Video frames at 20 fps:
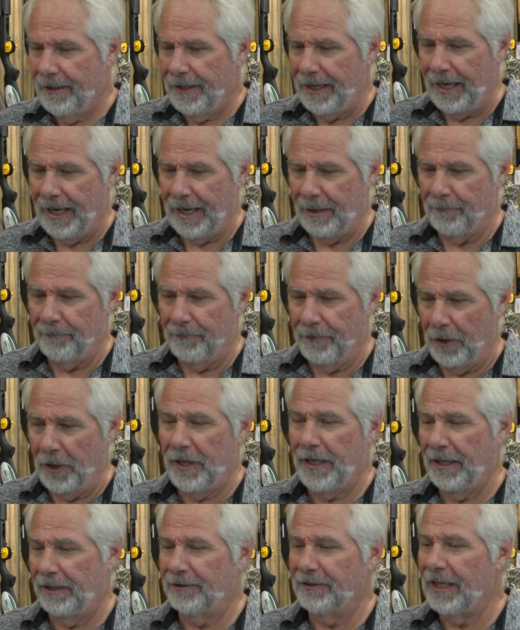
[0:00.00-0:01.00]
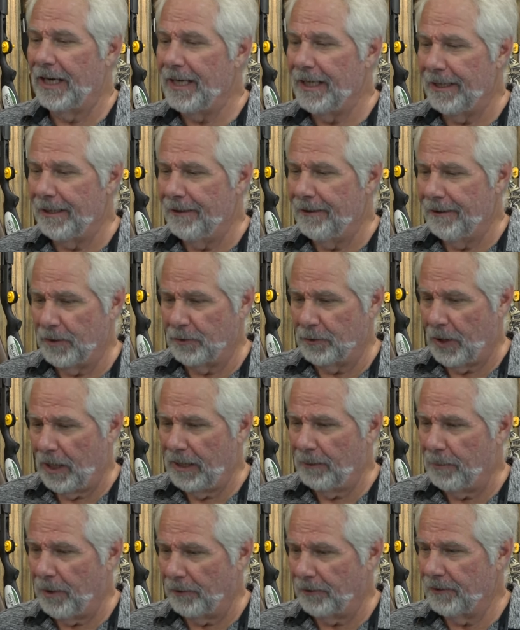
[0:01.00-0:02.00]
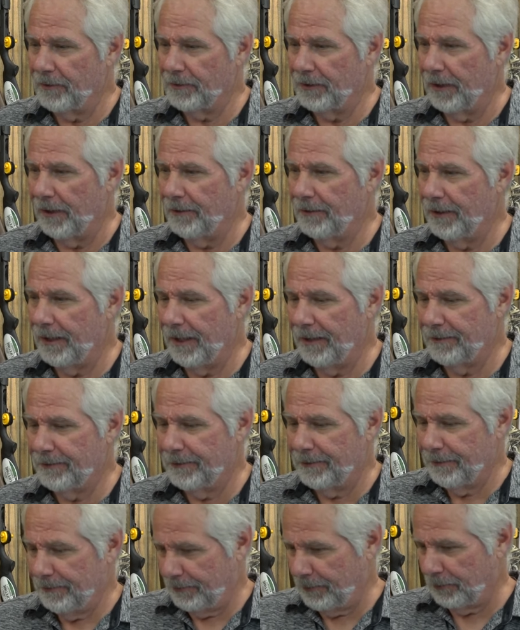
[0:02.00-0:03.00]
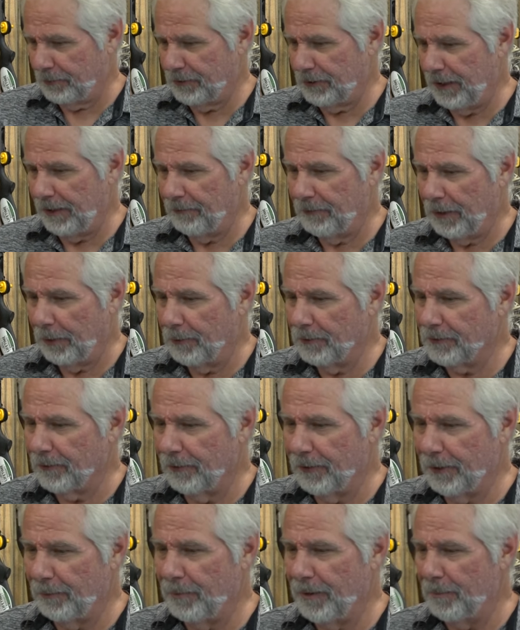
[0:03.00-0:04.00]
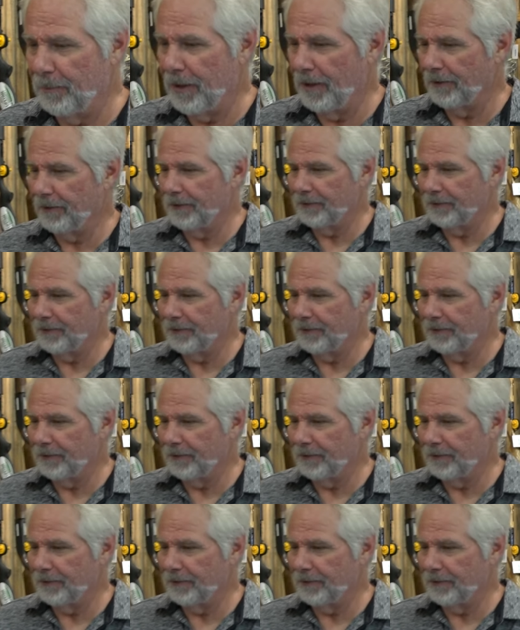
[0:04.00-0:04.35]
And I'm very excited to talk about this gun today. So Steve, tell us a little bit about